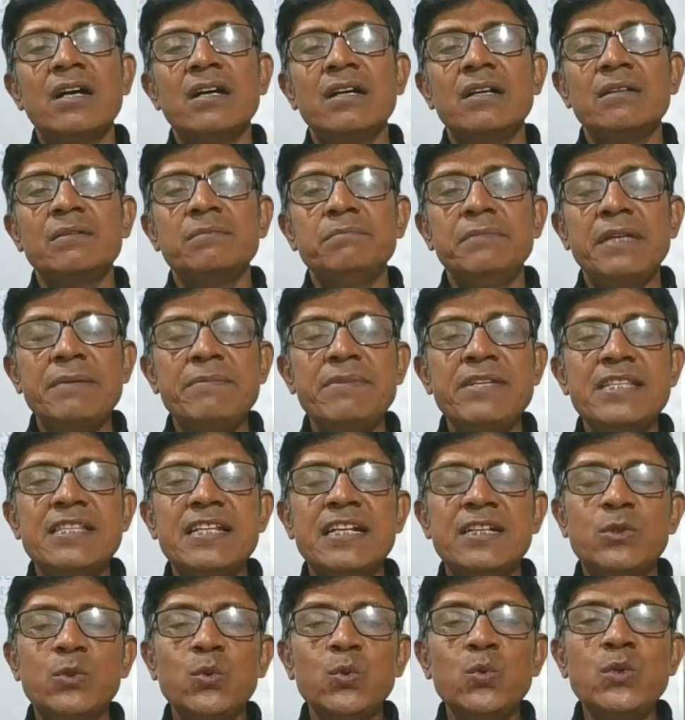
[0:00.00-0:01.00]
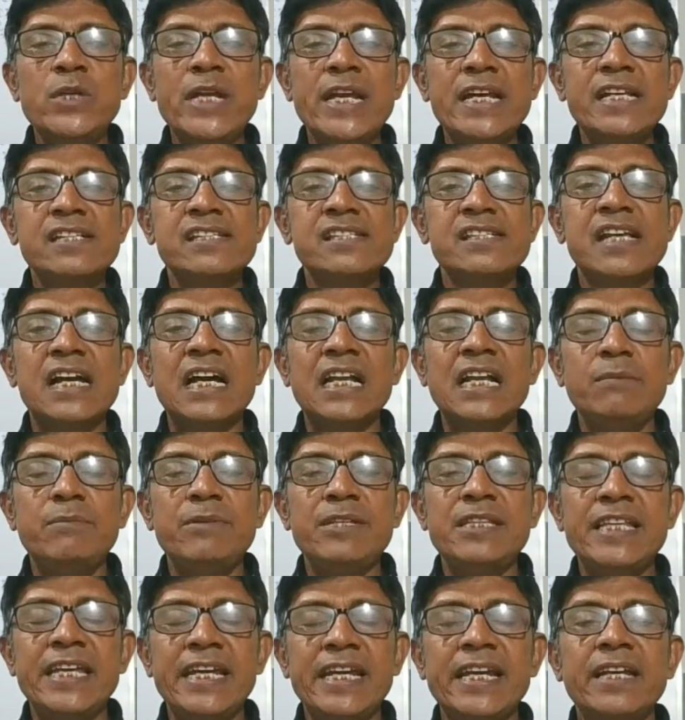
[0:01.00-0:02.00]
maybe the 2 days I'll be
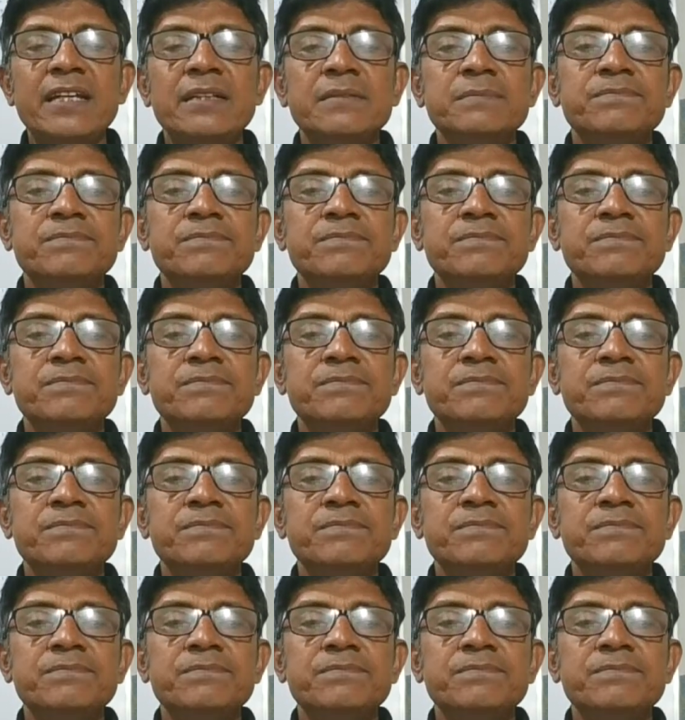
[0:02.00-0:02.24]
there